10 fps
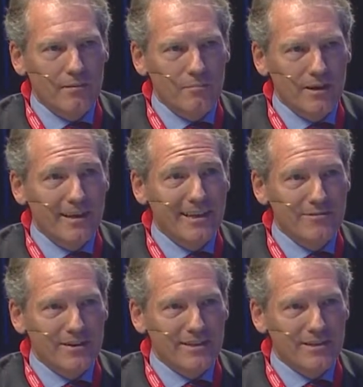being
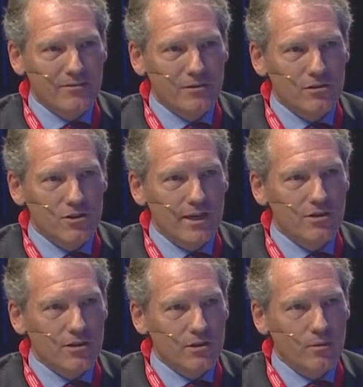innovative and
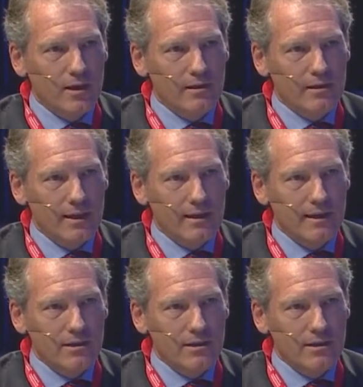changing the way that they